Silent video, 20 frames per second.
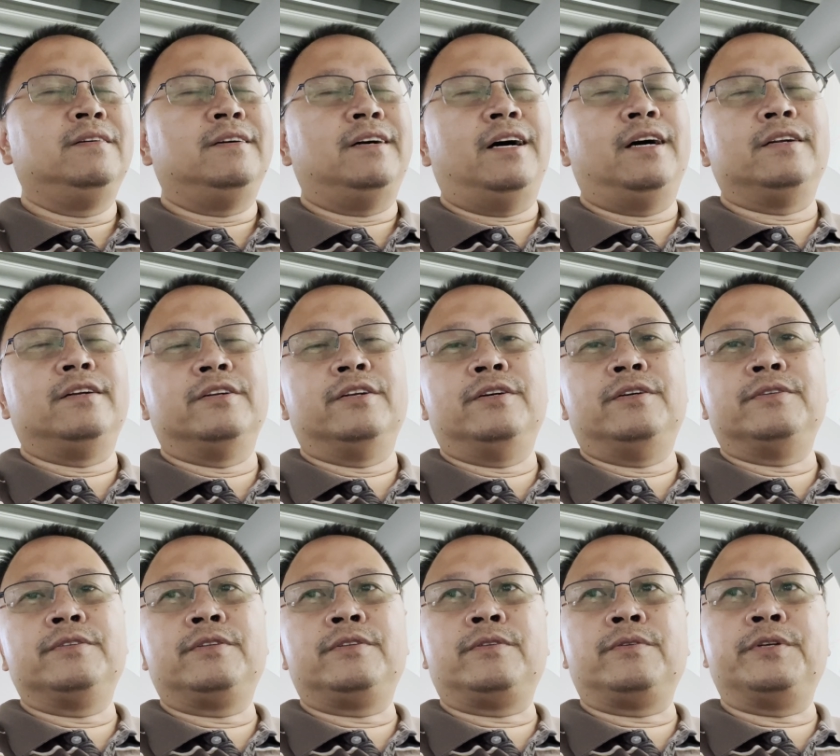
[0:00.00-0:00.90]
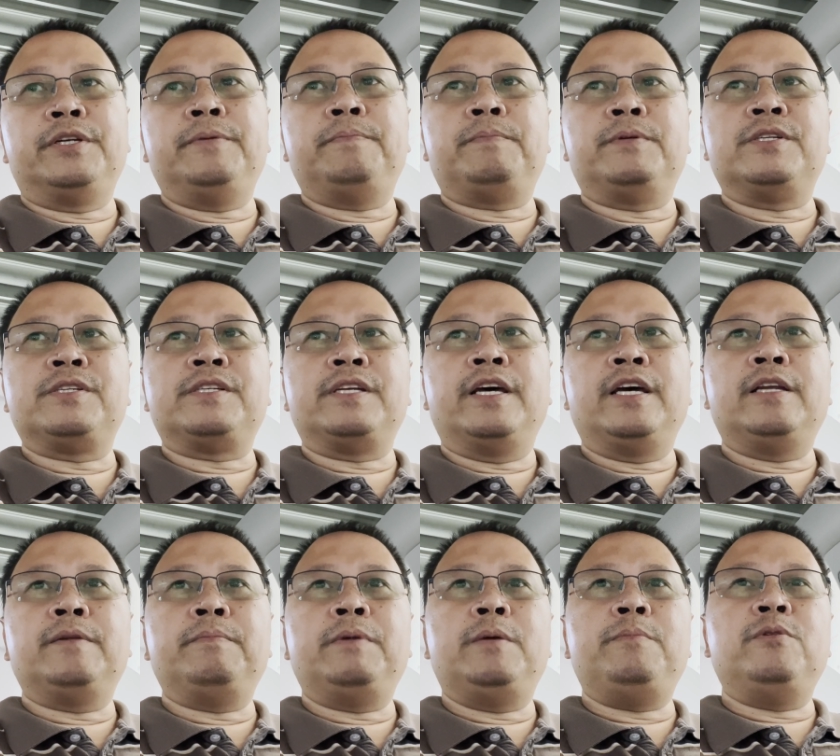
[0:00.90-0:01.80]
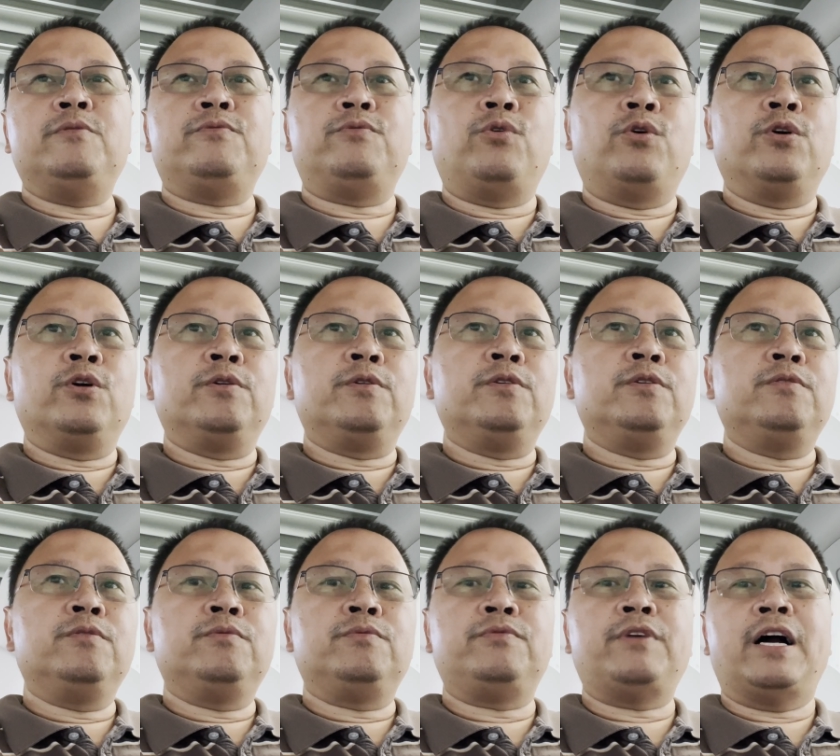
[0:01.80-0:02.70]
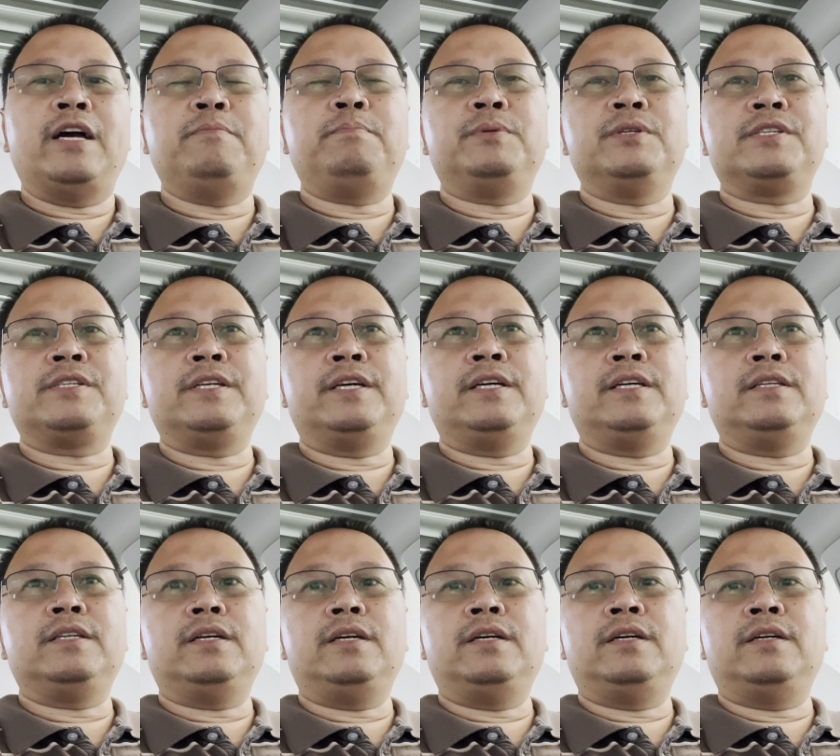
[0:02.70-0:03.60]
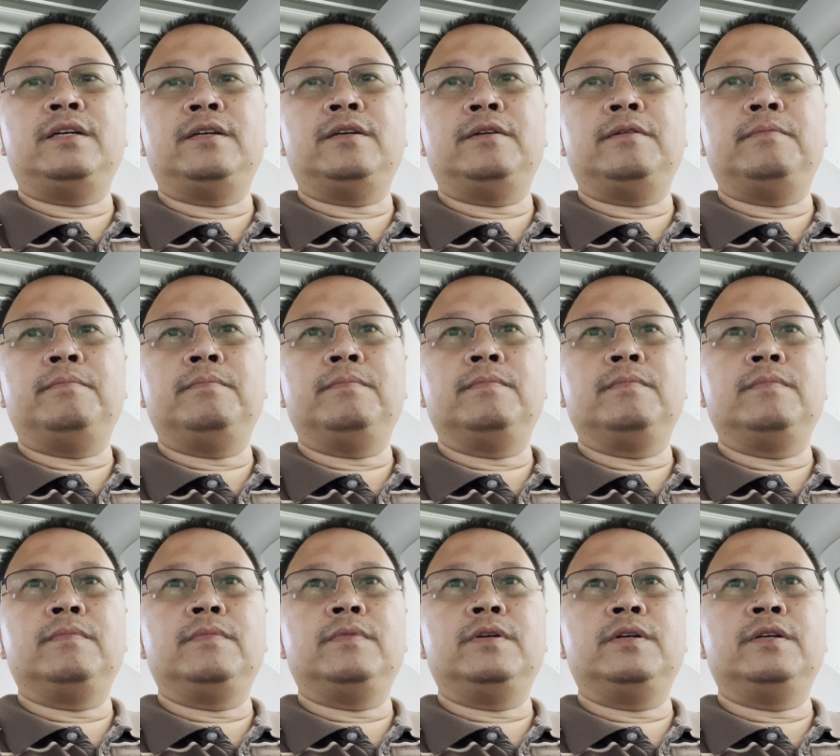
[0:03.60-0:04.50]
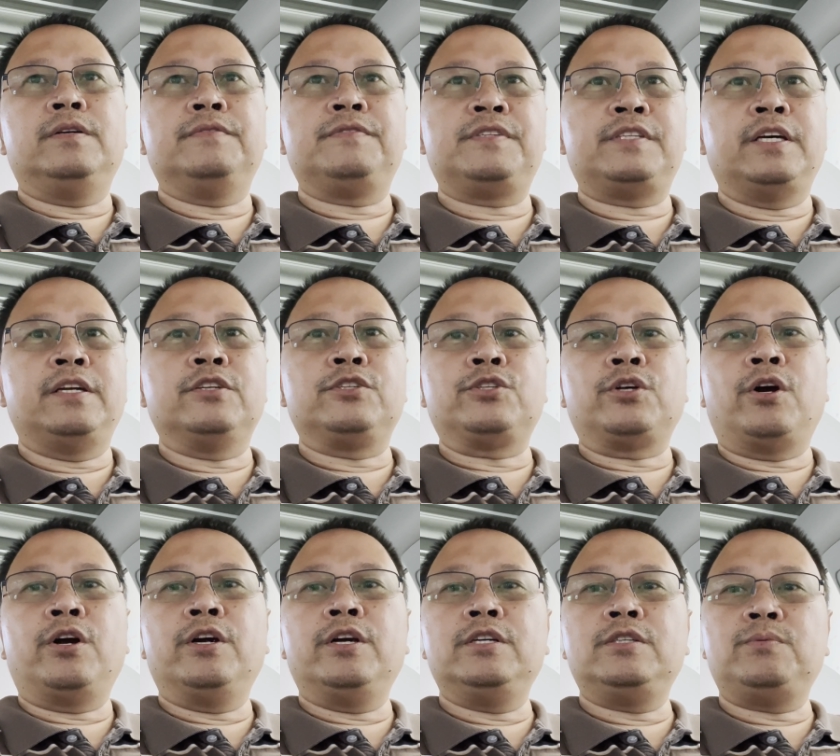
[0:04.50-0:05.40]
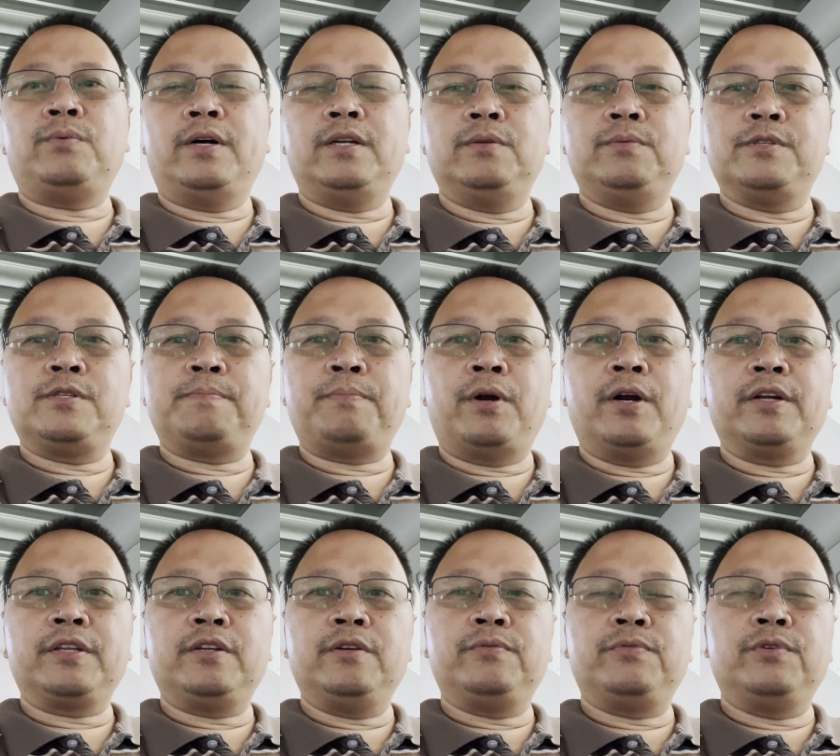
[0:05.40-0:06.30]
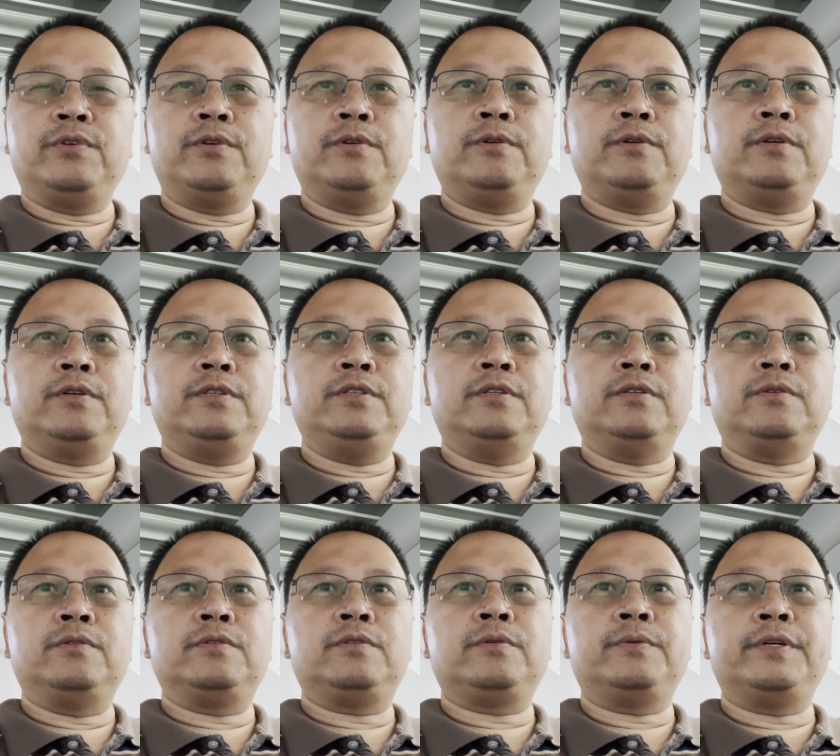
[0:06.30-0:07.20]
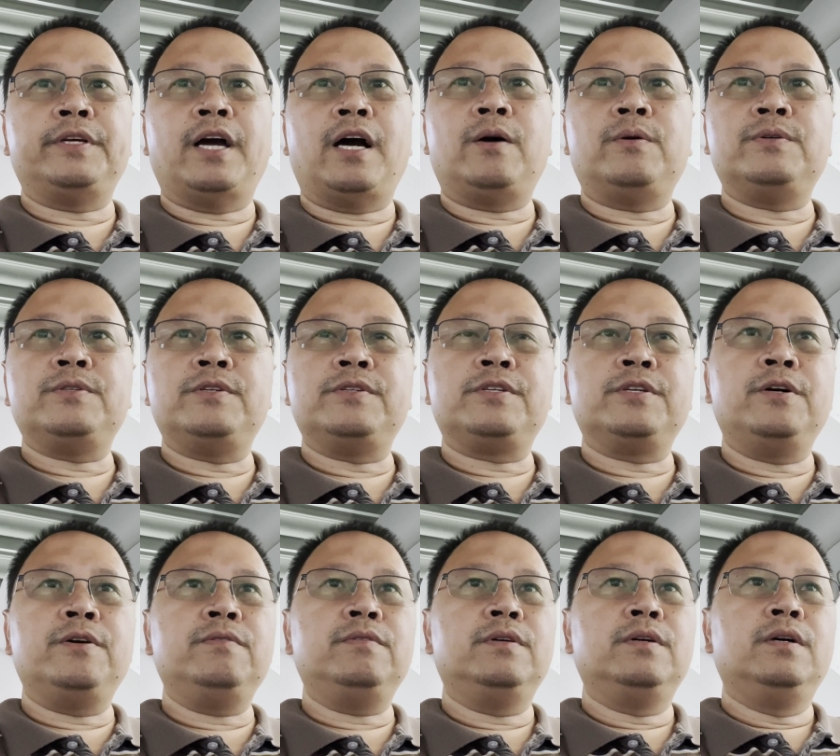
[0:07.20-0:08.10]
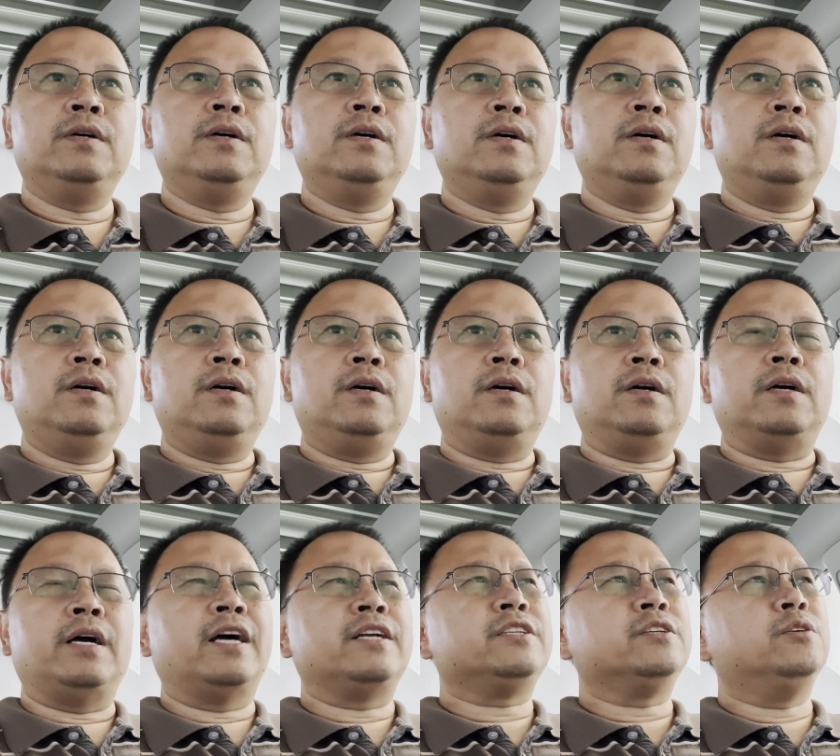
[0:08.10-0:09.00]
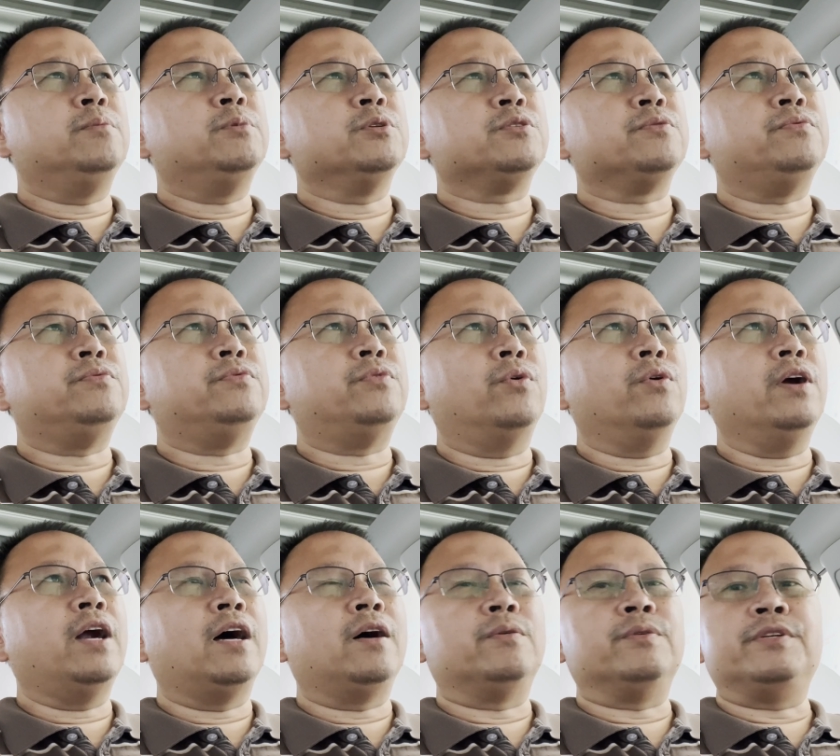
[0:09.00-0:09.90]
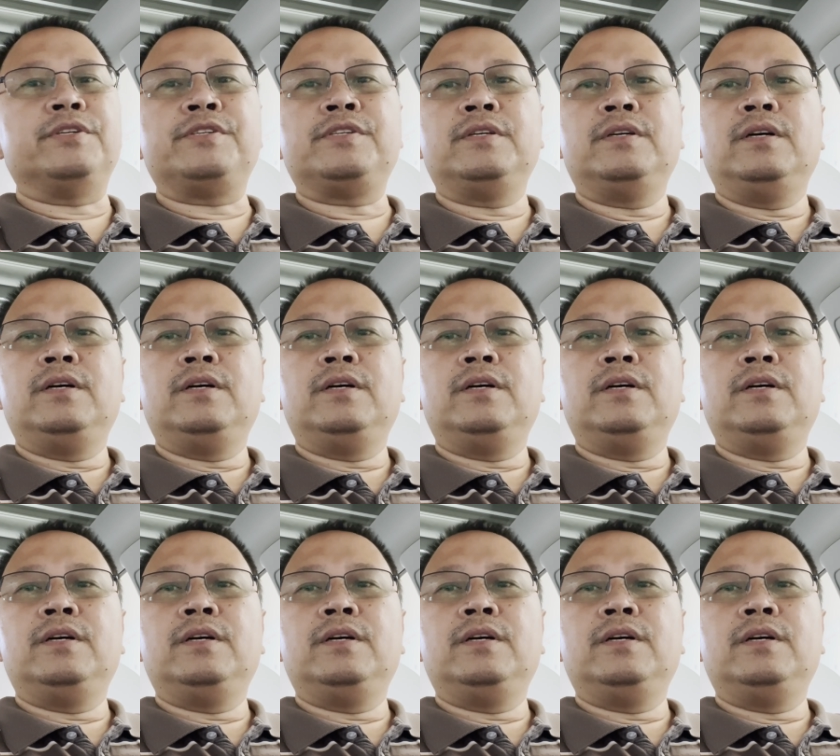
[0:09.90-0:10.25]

I don't know, 3%, maybe 4-5% of state of charge while it was parked there for, you know, 3 hours or so. Actually, almost 4 hours.